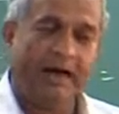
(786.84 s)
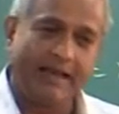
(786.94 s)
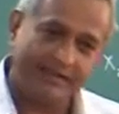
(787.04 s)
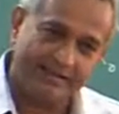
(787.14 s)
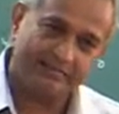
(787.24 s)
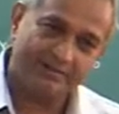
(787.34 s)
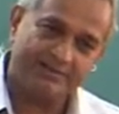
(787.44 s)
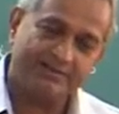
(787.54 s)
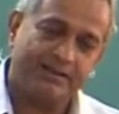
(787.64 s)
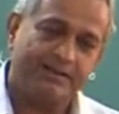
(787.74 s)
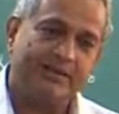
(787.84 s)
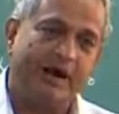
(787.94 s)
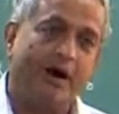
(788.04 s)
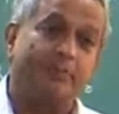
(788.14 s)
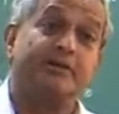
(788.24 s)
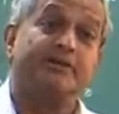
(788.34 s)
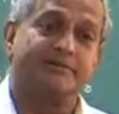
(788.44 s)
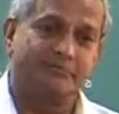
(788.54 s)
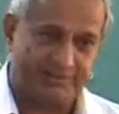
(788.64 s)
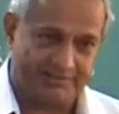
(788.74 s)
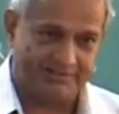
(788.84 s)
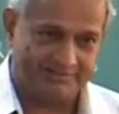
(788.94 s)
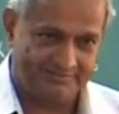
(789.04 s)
Another way is called the operator method,